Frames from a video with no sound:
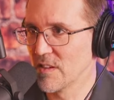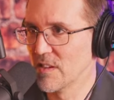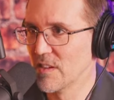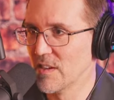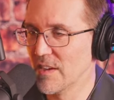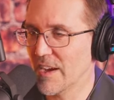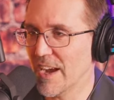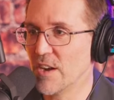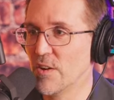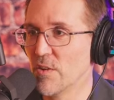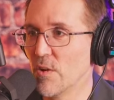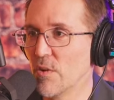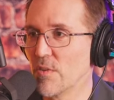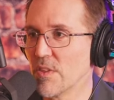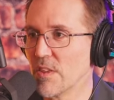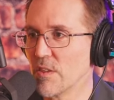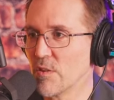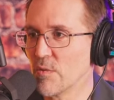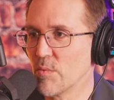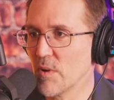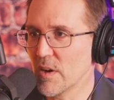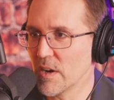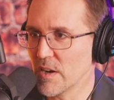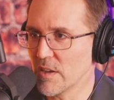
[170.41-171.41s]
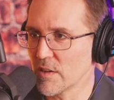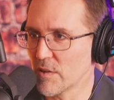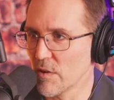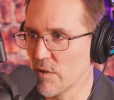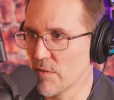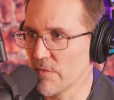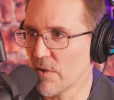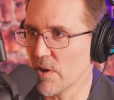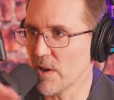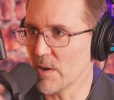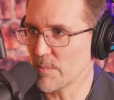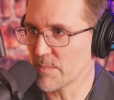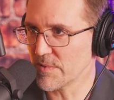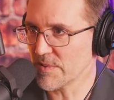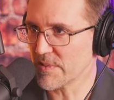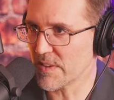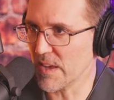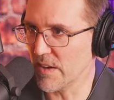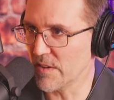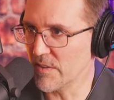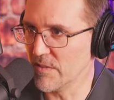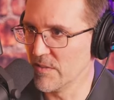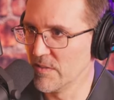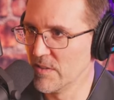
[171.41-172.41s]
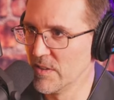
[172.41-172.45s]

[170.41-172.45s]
Yes. yes. I know that you want to go for upscale.